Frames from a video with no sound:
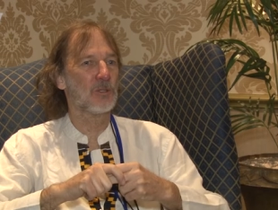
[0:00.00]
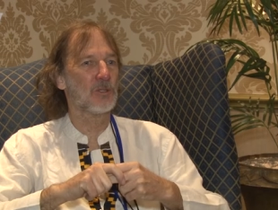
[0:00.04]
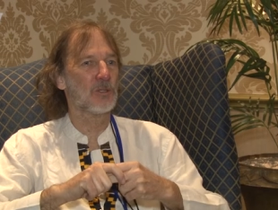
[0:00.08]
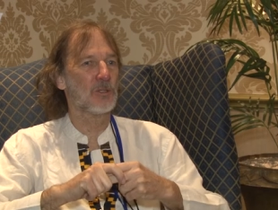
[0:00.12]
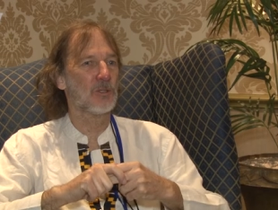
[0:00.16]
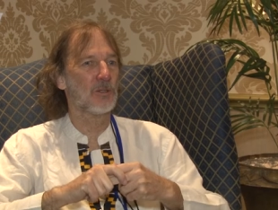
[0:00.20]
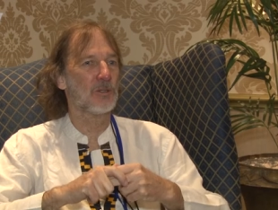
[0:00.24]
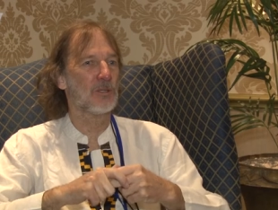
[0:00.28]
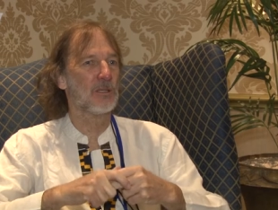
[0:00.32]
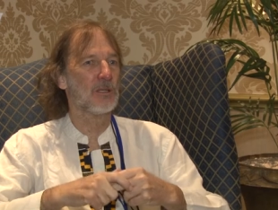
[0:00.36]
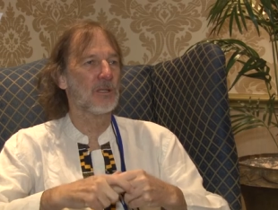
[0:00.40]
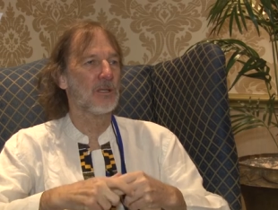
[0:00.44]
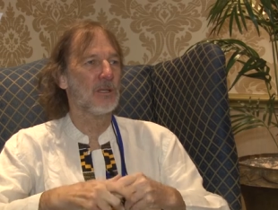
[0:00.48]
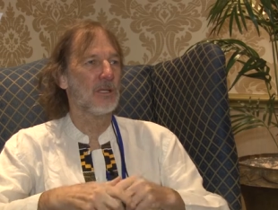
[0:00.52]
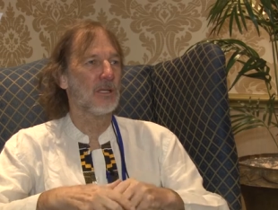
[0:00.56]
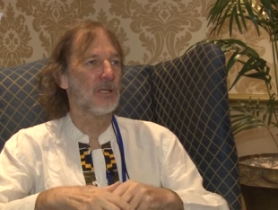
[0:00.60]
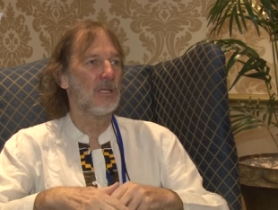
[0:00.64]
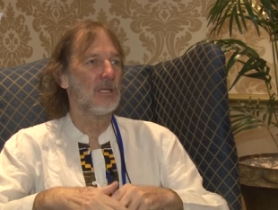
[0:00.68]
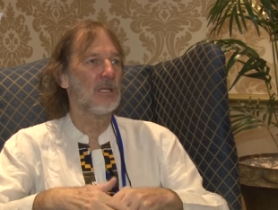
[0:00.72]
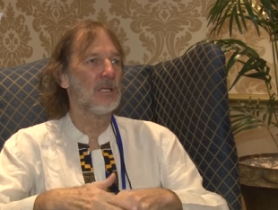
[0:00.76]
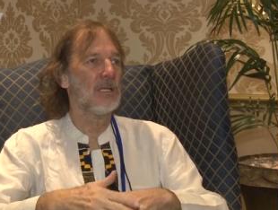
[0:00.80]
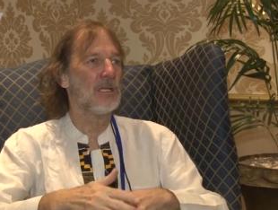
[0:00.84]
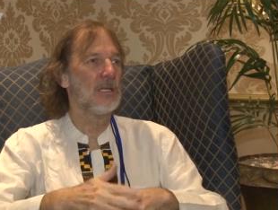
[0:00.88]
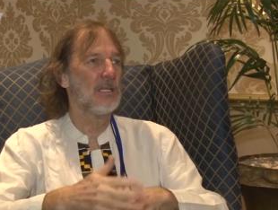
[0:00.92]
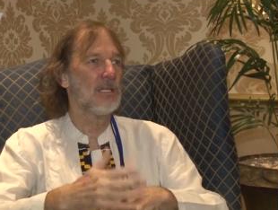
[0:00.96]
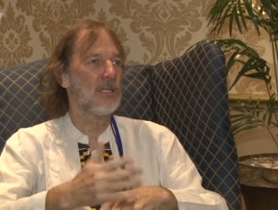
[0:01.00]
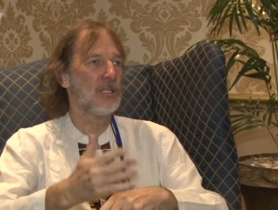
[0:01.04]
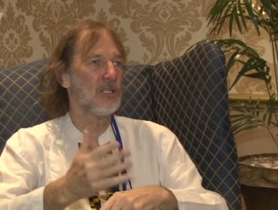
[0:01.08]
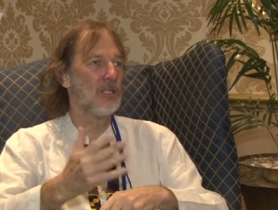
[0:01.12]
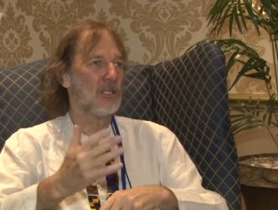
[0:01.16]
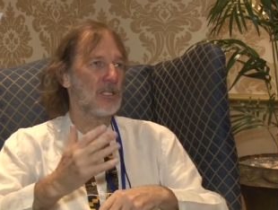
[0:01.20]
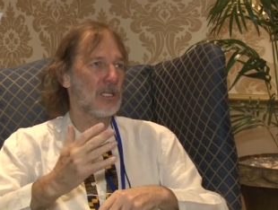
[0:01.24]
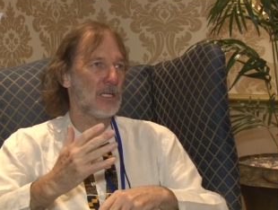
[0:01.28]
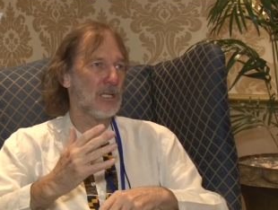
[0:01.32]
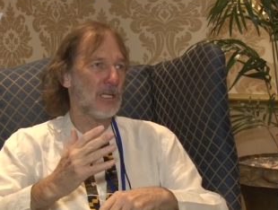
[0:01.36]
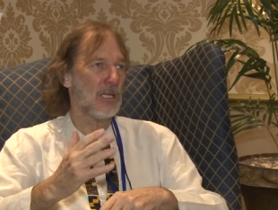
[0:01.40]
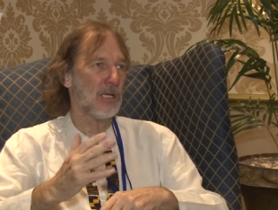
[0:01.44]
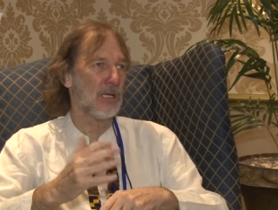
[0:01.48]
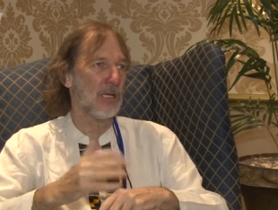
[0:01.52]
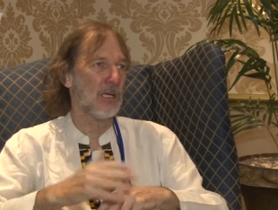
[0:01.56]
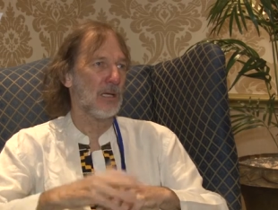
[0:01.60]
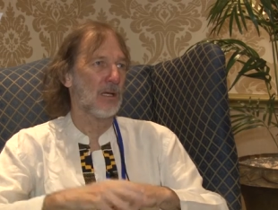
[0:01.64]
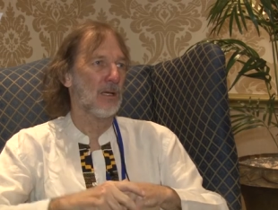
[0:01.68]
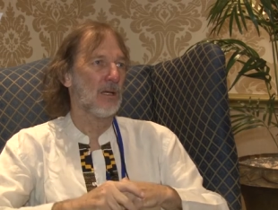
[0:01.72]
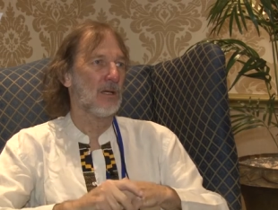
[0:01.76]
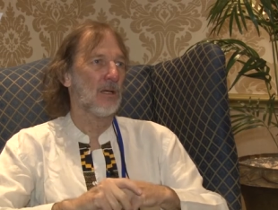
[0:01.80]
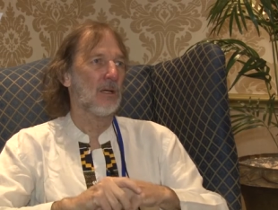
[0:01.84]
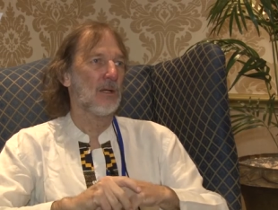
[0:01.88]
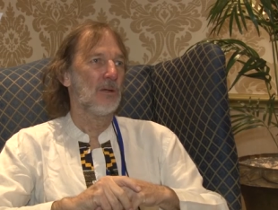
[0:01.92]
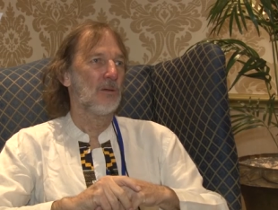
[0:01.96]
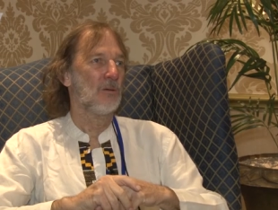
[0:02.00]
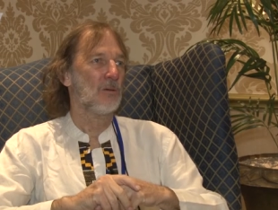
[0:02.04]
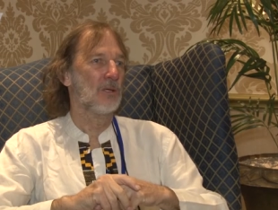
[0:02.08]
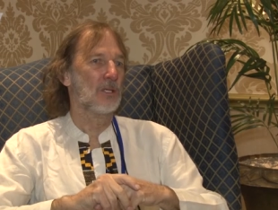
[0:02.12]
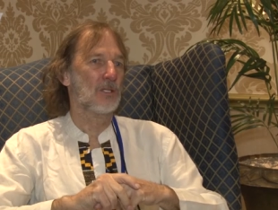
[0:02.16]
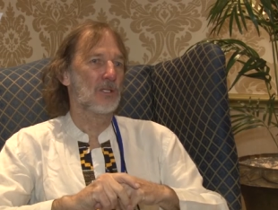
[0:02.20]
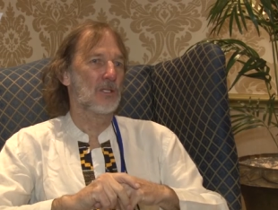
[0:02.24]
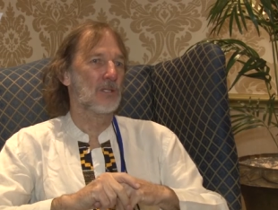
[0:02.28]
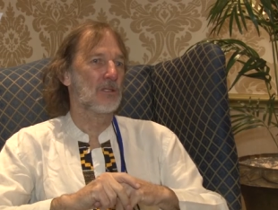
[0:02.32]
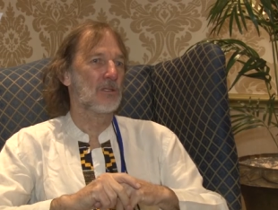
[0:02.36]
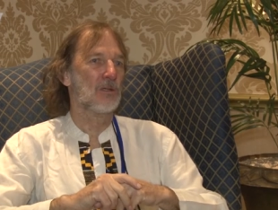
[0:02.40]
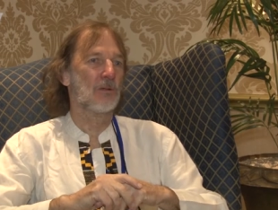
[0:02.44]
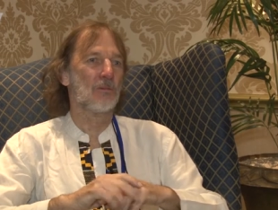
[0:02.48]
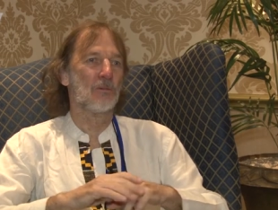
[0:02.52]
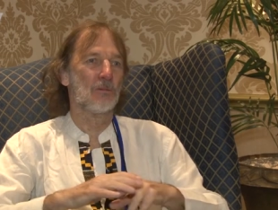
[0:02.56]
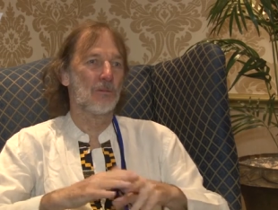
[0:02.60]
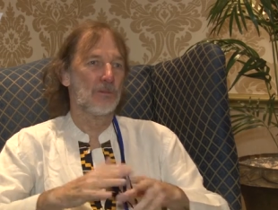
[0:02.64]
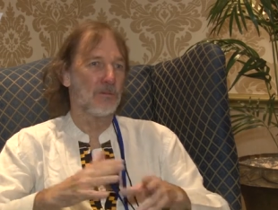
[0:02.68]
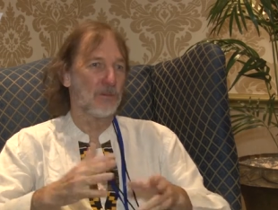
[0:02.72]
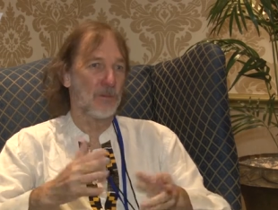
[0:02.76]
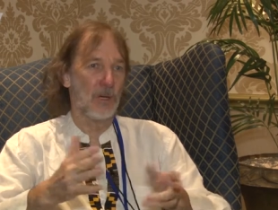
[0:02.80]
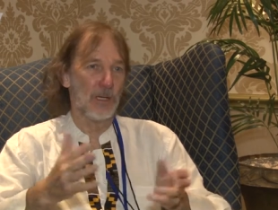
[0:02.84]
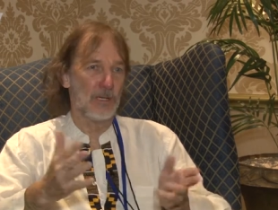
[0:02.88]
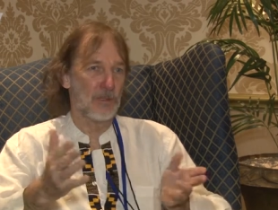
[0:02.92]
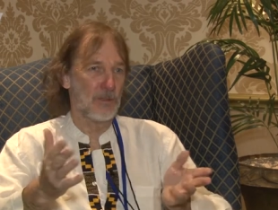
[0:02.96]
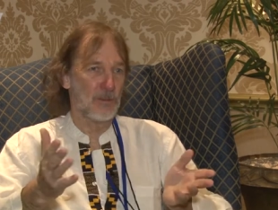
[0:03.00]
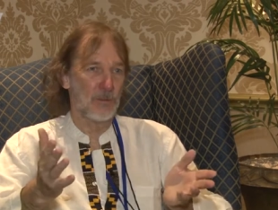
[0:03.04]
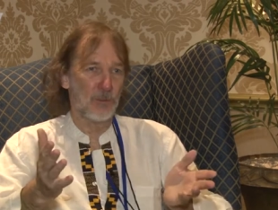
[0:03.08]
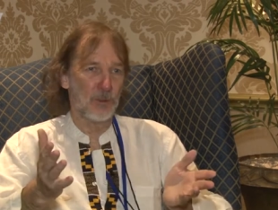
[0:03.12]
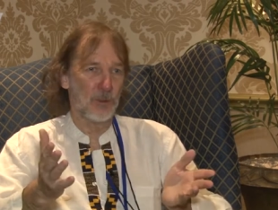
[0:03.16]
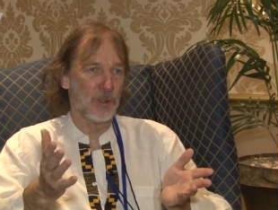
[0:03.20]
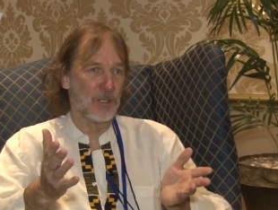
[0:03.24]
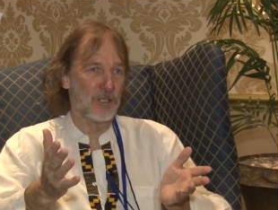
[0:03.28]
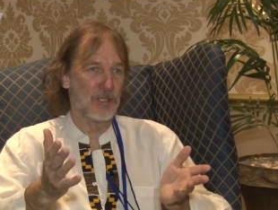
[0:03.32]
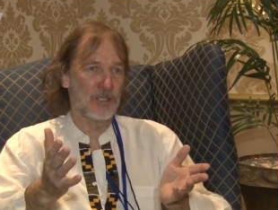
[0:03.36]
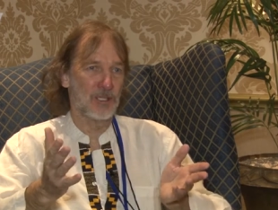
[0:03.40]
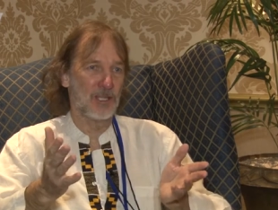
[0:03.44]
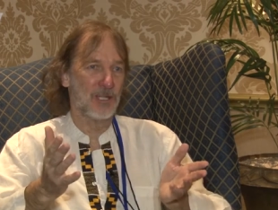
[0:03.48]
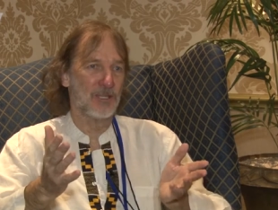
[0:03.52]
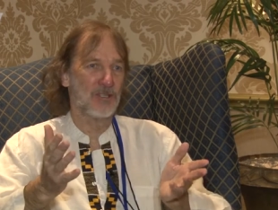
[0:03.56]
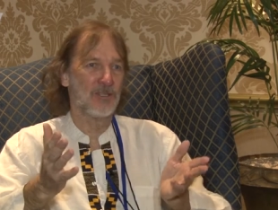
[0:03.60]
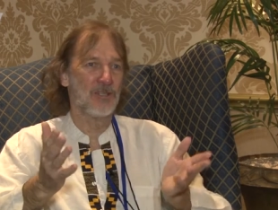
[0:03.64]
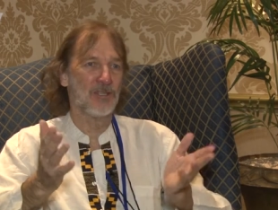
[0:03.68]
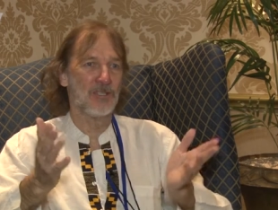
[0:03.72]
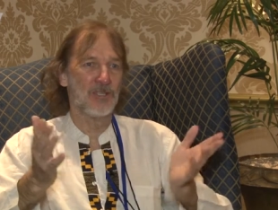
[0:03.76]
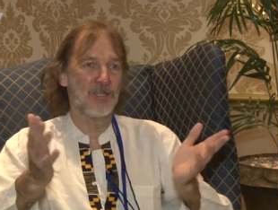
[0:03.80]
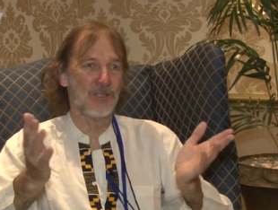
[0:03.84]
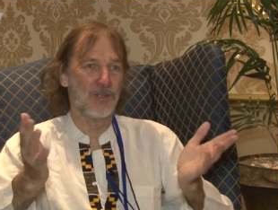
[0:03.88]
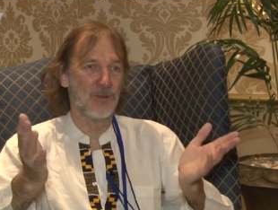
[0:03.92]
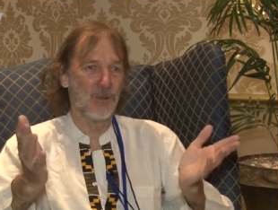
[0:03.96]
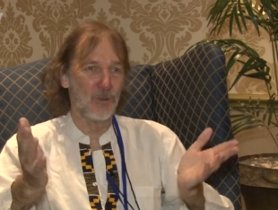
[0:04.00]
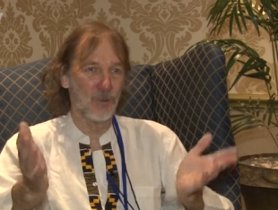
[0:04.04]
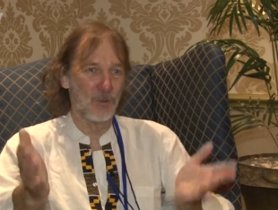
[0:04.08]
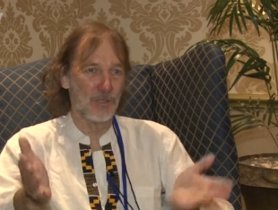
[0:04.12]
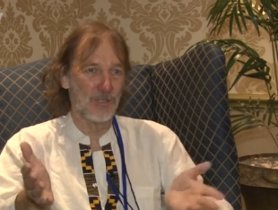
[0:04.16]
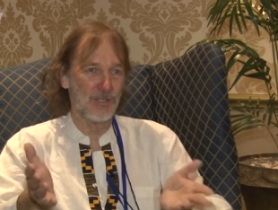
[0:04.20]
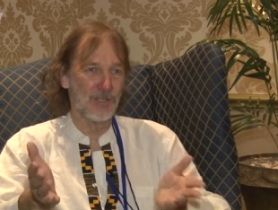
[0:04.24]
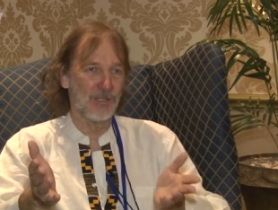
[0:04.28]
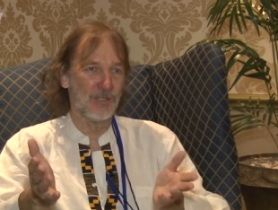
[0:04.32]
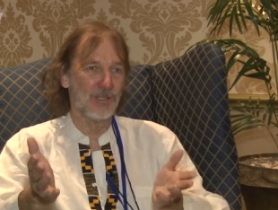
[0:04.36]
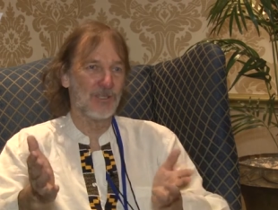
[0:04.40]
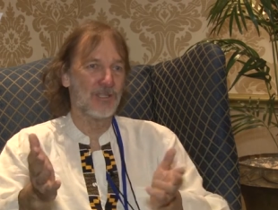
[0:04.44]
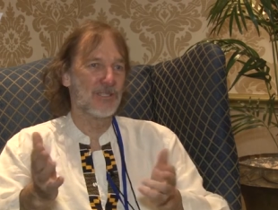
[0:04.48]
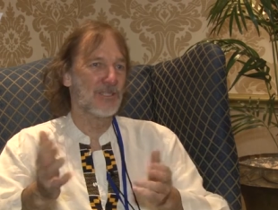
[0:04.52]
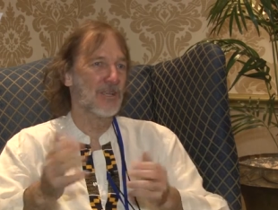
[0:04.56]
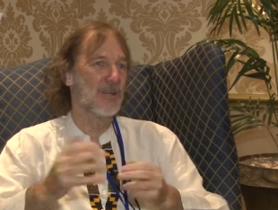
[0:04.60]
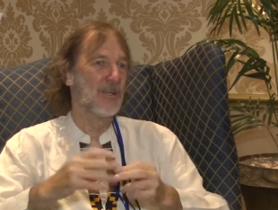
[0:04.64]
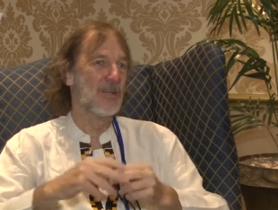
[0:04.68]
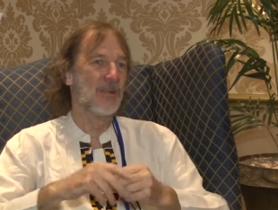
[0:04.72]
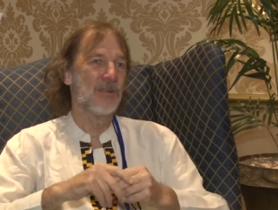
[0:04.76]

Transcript: story. In Niger, which is a, one of the poorest countries in the world,